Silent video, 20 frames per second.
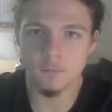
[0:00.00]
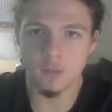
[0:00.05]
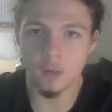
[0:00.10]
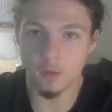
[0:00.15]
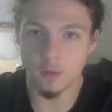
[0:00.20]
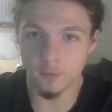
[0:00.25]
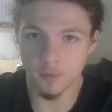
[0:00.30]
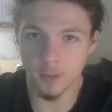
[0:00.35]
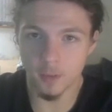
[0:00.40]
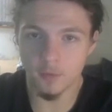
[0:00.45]

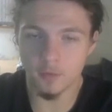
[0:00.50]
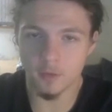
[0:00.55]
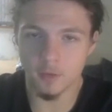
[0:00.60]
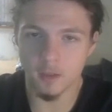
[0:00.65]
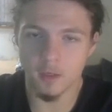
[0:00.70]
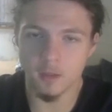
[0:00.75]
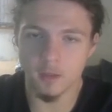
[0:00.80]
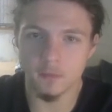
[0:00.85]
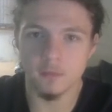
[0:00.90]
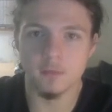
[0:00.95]
On the other
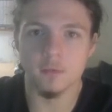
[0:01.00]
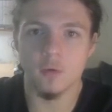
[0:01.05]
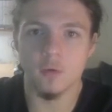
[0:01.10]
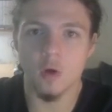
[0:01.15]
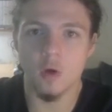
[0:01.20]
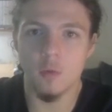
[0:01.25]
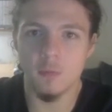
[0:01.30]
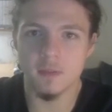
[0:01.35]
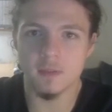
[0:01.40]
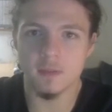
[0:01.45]
hand,
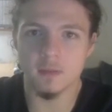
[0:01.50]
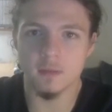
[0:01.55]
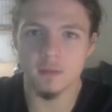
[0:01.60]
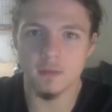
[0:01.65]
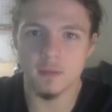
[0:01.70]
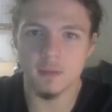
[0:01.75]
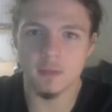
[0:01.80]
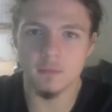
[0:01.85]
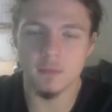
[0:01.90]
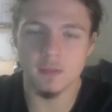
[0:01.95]

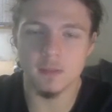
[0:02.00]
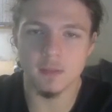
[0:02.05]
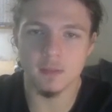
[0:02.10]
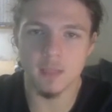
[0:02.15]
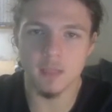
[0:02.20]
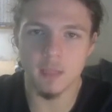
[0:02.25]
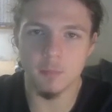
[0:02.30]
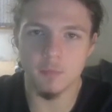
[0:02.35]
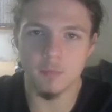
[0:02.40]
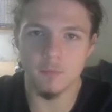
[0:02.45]
commensalism is a
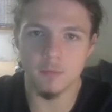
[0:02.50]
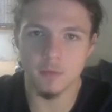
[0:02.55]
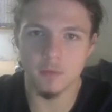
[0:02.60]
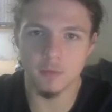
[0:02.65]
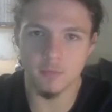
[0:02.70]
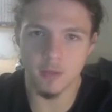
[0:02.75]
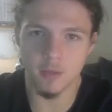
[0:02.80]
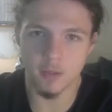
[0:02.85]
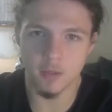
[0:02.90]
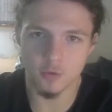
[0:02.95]
type of
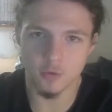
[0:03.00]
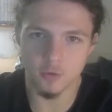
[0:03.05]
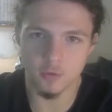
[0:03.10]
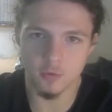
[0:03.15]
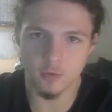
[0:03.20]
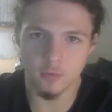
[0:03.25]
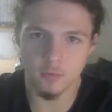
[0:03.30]
interaction